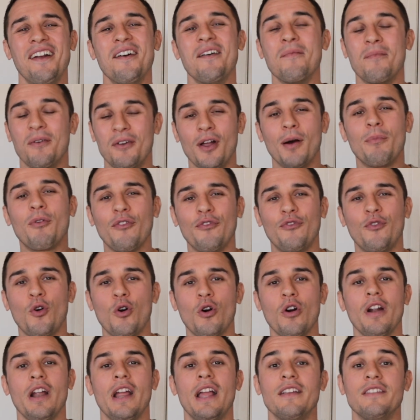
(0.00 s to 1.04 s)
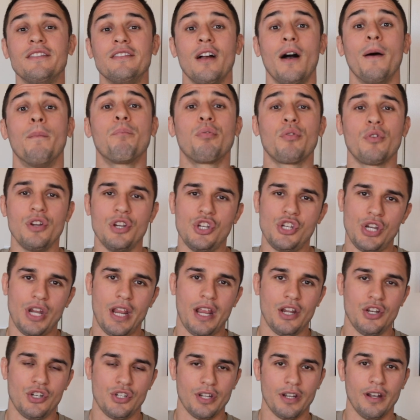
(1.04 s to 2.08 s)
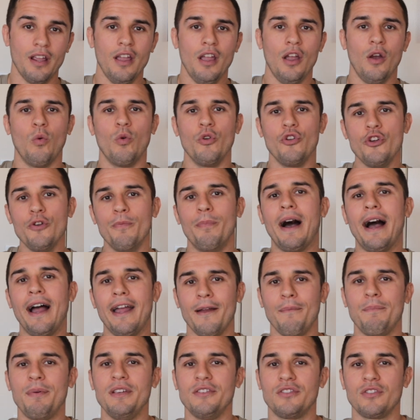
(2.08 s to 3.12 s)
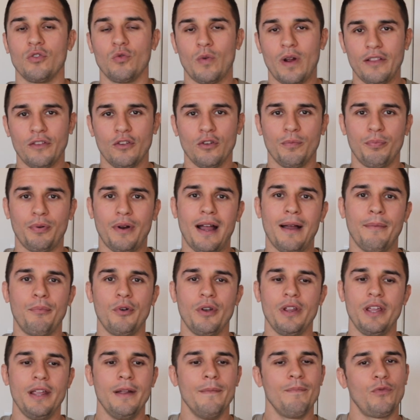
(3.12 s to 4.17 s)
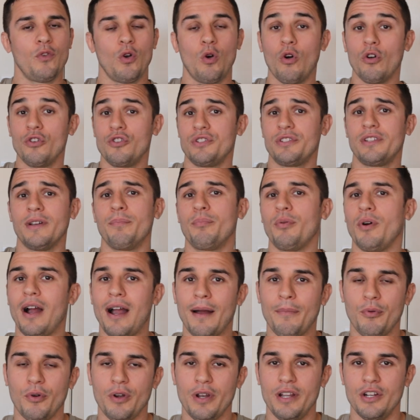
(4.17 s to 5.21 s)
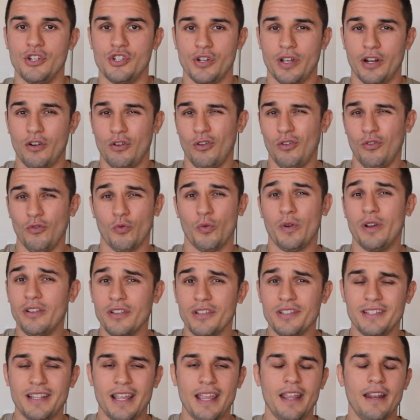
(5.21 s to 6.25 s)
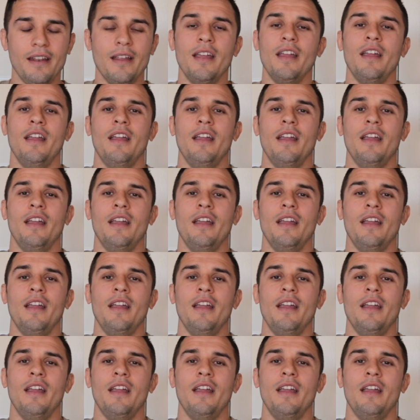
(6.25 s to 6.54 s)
But number 4 is appreciation. When you buy a piece of rental property or just a property in general, real estate,